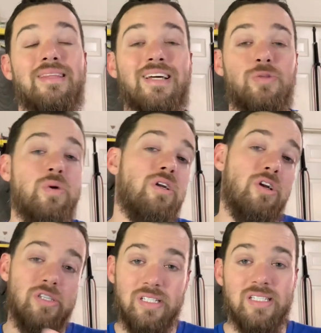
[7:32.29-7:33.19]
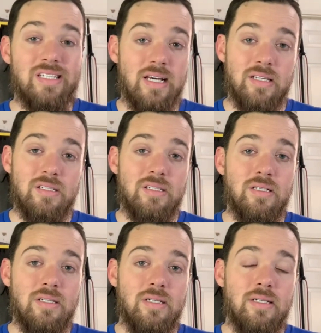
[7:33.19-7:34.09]
That's what a narcissist does.
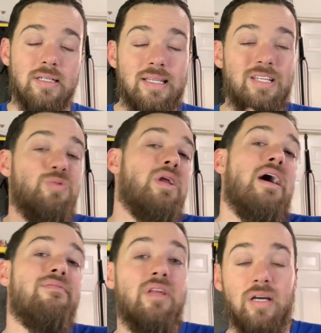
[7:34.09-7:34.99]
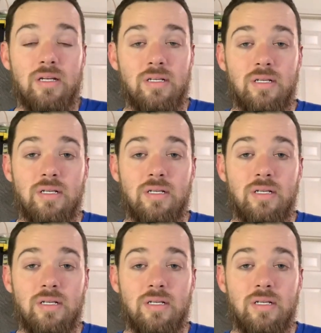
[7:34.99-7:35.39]
That's what I've done.